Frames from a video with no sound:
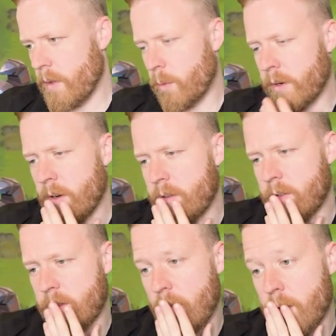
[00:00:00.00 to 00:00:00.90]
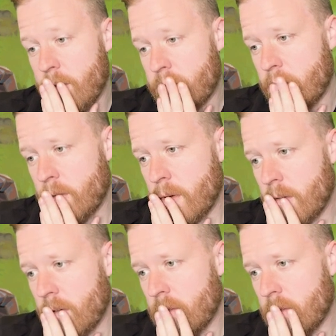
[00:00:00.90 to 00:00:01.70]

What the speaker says: then we're gonna descend this turn.